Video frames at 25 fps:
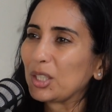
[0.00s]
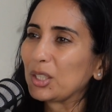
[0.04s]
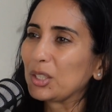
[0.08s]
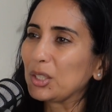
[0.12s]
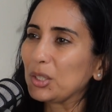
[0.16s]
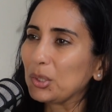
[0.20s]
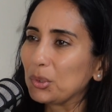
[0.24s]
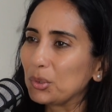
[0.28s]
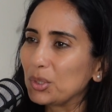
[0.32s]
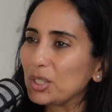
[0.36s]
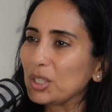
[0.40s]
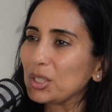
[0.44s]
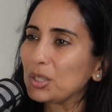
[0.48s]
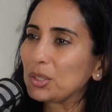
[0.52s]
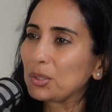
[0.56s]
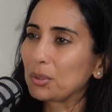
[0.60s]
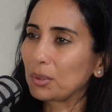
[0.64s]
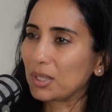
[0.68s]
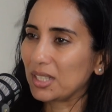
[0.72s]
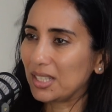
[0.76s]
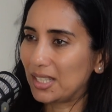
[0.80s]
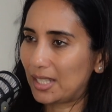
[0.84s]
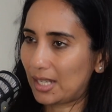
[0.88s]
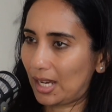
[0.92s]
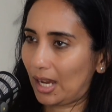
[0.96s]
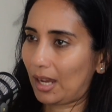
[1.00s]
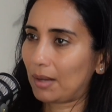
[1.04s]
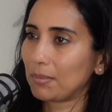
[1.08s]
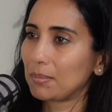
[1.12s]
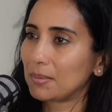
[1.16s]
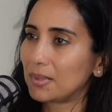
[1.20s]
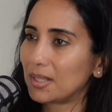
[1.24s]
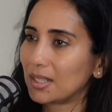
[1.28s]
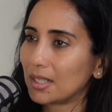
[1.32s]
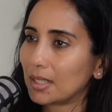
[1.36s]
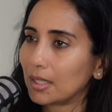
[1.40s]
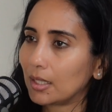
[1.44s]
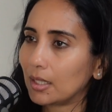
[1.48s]
You need to
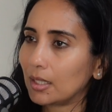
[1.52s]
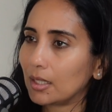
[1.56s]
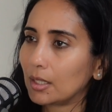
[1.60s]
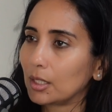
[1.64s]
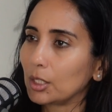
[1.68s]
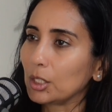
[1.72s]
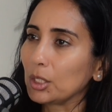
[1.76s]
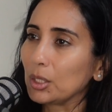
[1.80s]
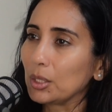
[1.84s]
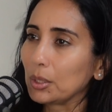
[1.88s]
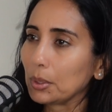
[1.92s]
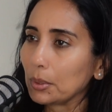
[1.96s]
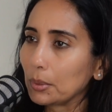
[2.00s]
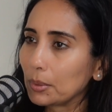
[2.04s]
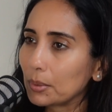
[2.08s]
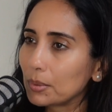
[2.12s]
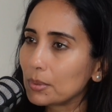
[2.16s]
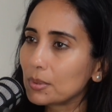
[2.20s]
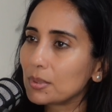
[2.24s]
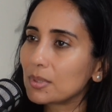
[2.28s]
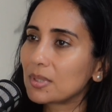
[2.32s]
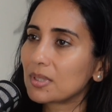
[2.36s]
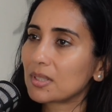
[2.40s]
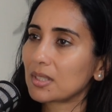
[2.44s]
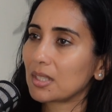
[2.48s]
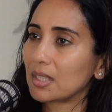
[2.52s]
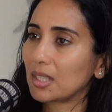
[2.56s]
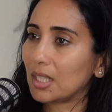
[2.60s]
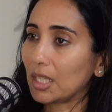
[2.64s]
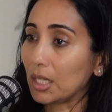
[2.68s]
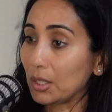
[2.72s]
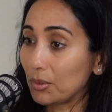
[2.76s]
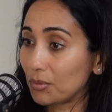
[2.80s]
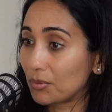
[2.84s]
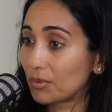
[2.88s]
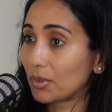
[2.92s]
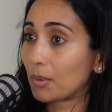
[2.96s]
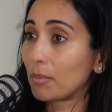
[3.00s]
adapt, use
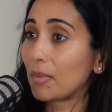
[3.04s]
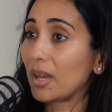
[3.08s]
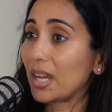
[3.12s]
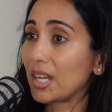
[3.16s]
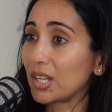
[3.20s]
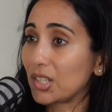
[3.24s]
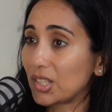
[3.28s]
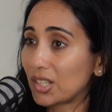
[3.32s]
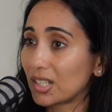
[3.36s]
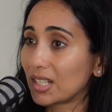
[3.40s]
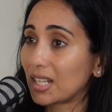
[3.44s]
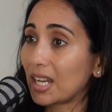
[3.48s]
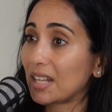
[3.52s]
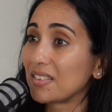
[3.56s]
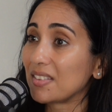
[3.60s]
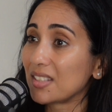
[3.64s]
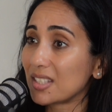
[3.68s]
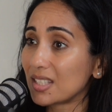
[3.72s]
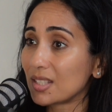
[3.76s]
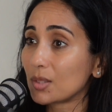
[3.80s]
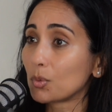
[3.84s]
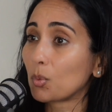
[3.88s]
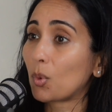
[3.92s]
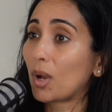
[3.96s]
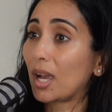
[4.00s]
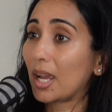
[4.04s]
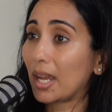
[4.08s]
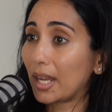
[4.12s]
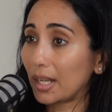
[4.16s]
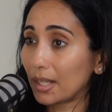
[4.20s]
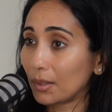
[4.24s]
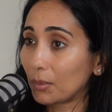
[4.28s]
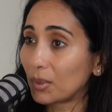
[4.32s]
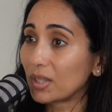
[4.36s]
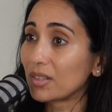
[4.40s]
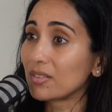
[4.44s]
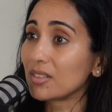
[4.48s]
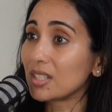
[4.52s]
information. this is why
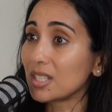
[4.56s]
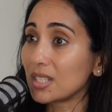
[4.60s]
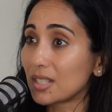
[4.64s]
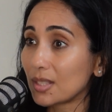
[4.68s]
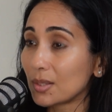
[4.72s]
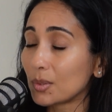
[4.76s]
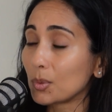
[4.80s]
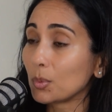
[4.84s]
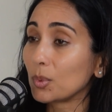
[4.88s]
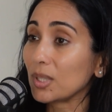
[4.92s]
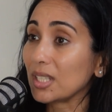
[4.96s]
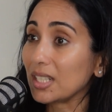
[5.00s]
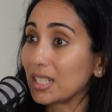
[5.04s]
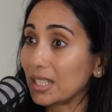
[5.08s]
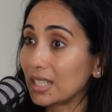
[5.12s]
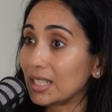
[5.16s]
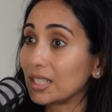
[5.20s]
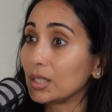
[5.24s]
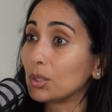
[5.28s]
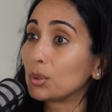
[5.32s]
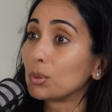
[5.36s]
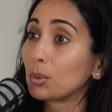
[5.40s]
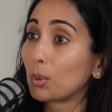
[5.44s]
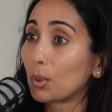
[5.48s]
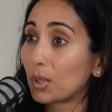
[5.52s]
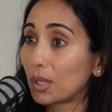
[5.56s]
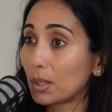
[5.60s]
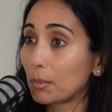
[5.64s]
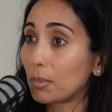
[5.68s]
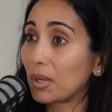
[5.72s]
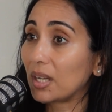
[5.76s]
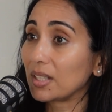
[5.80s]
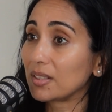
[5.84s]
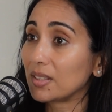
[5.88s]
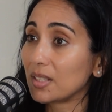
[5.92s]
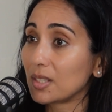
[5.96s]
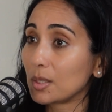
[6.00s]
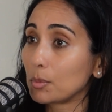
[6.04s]
one of the reasons we really talk
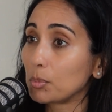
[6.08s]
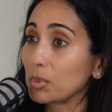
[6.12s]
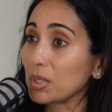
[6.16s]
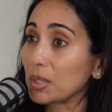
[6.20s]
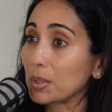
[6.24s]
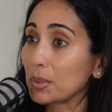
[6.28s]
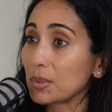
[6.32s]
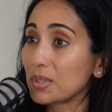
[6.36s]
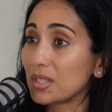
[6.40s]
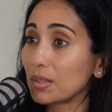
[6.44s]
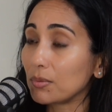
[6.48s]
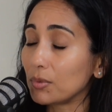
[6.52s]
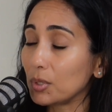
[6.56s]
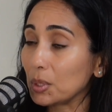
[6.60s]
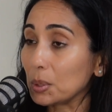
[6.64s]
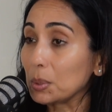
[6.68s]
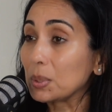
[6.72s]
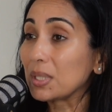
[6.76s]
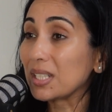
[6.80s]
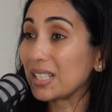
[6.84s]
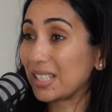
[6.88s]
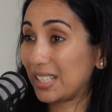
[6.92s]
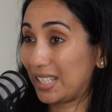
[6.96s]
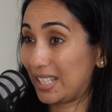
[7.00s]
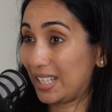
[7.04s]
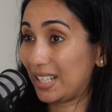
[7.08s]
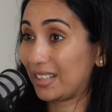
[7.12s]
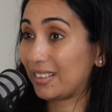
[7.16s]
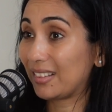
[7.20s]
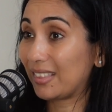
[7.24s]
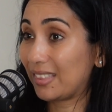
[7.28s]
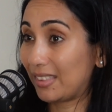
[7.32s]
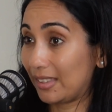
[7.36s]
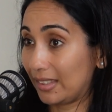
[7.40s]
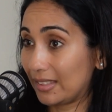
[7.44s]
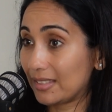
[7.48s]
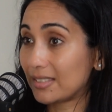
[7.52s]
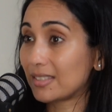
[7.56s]
about this, because if you can get
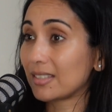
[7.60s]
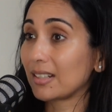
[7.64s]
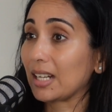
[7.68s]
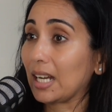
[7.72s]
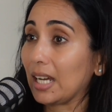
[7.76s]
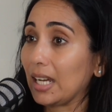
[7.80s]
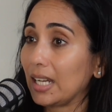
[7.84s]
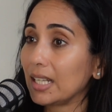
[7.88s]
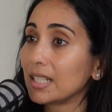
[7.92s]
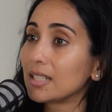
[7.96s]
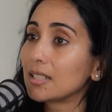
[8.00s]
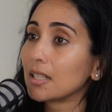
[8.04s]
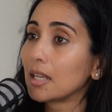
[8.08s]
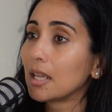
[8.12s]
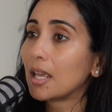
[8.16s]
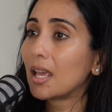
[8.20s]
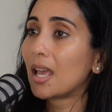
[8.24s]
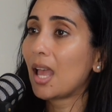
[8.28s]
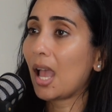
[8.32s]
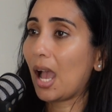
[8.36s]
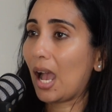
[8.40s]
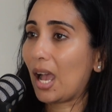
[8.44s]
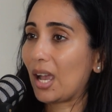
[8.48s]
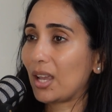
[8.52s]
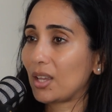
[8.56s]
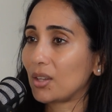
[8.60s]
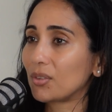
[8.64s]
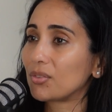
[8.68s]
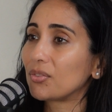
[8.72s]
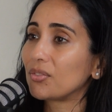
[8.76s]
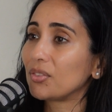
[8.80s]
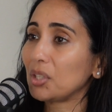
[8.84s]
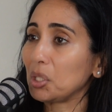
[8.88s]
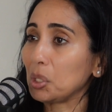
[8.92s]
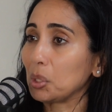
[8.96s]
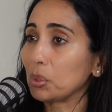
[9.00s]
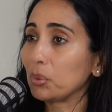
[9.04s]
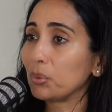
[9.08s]
this right, I
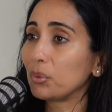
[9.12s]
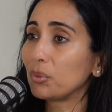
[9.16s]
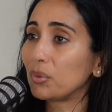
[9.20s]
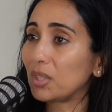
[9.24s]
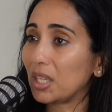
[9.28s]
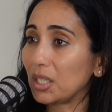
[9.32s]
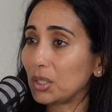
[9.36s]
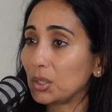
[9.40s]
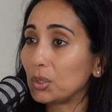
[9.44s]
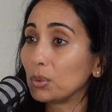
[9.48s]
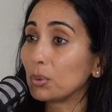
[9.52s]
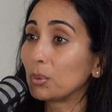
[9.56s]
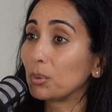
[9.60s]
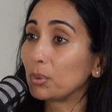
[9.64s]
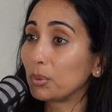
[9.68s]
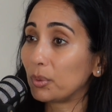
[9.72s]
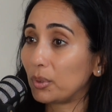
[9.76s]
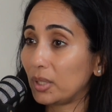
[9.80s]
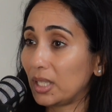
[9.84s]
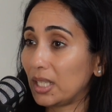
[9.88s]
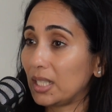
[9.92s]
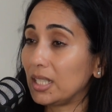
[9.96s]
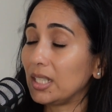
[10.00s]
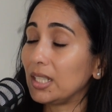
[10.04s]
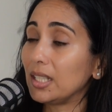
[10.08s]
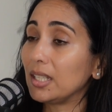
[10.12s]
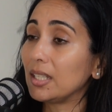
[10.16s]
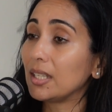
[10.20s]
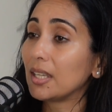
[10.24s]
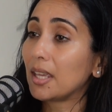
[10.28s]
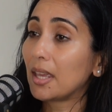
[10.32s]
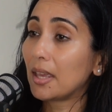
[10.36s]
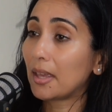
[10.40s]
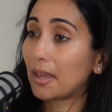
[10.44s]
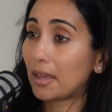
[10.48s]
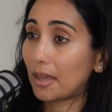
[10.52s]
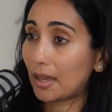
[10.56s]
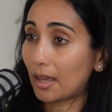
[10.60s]
feel that you already
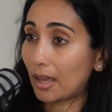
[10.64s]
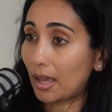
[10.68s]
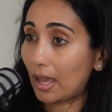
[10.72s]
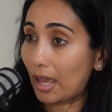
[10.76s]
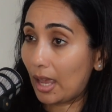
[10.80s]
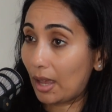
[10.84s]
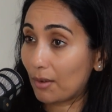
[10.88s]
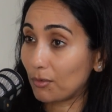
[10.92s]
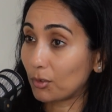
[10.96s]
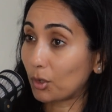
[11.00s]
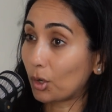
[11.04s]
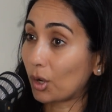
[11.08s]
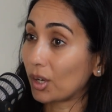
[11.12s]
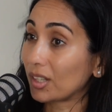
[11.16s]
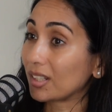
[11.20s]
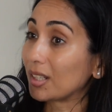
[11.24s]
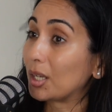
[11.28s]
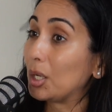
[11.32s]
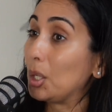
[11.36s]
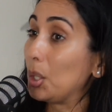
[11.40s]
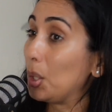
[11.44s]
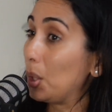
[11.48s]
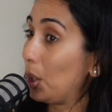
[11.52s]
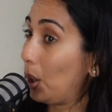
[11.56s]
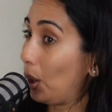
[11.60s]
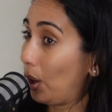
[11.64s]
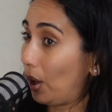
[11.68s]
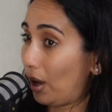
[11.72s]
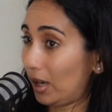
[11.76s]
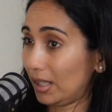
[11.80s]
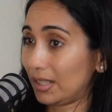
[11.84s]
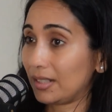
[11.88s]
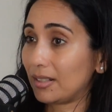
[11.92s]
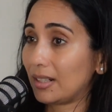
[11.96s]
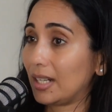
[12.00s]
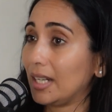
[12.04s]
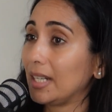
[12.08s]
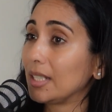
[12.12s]
have got a
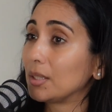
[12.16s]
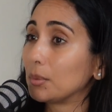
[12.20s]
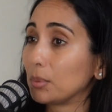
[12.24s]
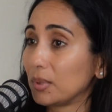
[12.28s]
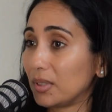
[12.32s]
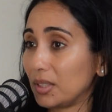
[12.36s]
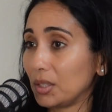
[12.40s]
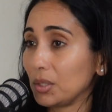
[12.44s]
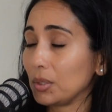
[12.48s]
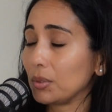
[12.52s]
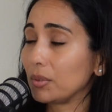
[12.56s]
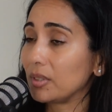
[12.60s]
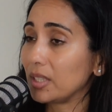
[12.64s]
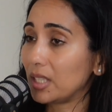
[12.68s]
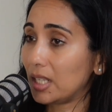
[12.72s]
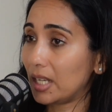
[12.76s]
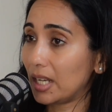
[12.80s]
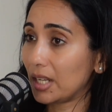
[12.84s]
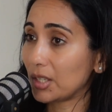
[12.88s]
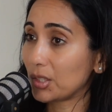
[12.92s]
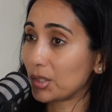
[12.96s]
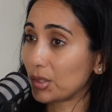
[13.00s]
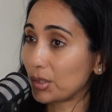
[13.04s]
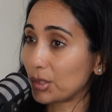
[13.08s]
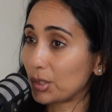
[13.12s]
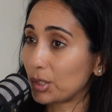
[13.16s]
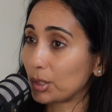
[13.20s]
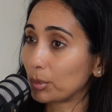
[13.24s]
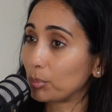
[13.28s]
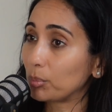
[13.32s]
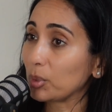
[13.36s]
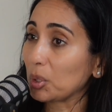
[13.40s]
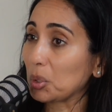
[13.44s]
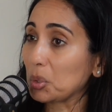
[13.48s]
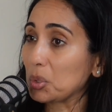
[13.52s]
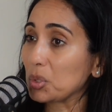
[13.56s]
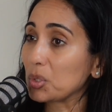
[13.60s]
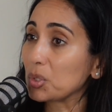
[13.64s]
lot right within your relationship,
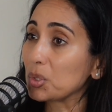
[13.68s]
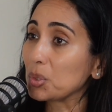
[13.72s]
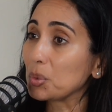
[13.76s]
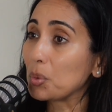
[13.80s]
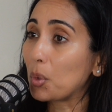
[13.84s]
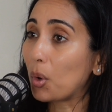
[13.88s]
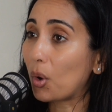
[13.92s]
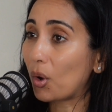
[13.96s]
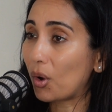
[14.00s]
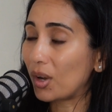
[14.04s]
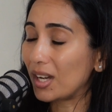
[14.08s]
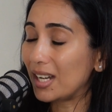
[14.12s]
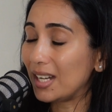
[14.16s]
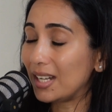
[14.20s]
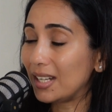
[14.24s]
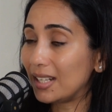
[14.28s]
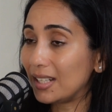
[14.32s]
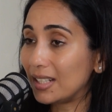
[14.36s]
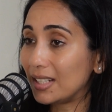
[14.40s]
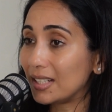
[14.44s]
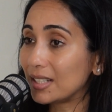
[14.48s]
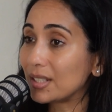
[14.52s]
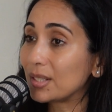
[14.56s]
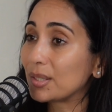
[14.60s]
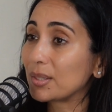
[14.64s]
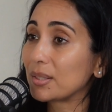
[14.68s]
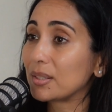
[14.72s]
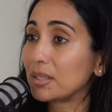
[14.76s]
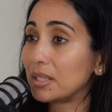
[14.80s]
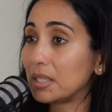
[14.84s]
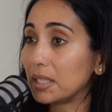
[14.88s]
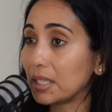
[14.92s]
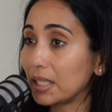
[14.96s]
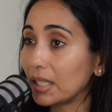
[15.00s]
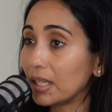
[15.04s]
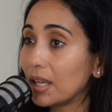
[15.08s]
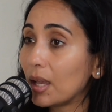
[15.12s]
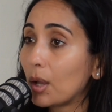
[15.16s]
because you are
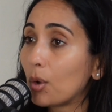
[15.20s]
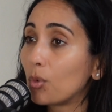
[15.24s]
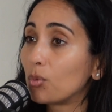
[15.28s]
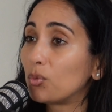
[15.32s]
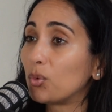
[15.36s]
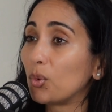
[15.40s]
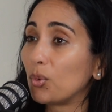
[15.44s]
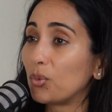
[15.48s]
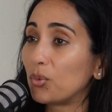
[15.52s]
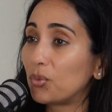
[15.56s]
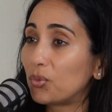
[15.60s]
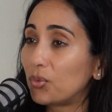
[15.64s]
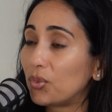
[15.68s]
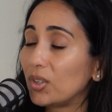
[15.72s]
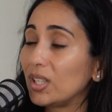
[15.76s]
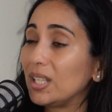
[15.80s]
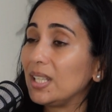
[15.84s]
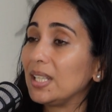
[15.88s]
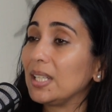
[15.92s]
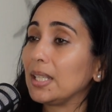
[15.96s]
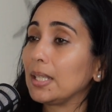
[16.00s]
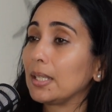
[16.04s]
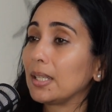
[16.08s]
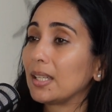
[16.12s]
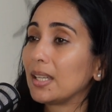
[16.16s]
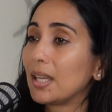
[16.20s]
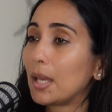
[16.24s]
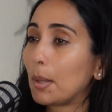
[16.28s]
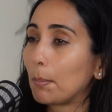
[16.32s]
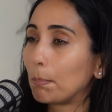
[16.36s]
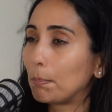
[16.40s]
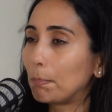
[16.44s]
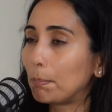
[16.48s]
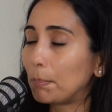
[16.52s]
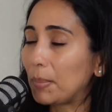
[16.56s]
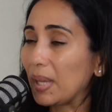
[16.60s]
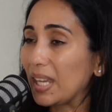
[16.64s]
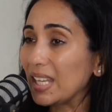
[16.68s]
literally fulfilling
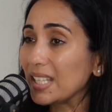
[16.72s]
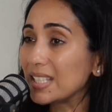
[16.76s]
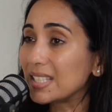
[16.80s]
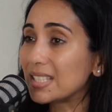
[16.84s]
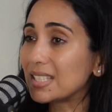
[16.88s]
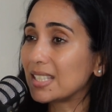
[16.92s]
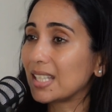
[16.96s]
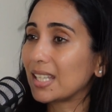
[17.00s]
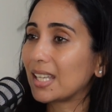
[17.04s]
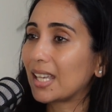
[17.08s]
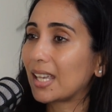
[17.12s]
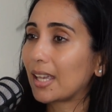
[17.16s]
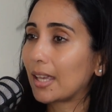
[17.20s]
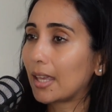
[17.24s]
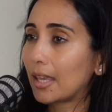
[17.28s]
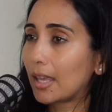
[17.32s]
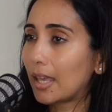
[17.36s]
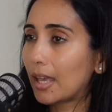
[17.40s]
basic